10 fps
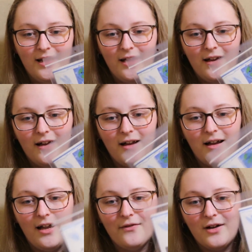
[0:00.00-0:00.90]

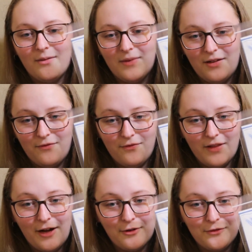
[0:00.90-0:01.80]
I've got my
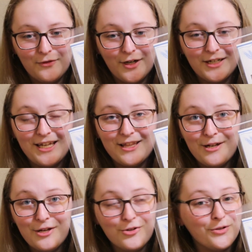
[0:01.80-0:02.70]
flower froggy that I
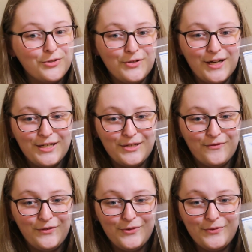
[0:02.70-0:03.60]
showed you guys a
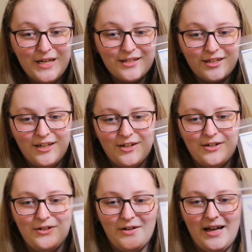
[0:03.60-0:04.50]
few weeks
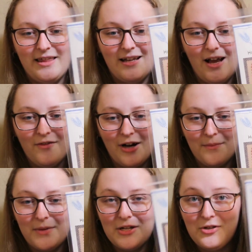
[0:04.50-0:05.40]
ago, and then I've got
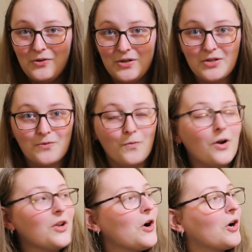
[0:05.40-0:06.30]
my newest one,
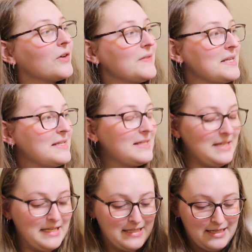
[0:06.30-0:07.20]
Harvest
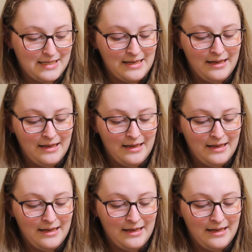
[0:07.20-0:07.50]
Season.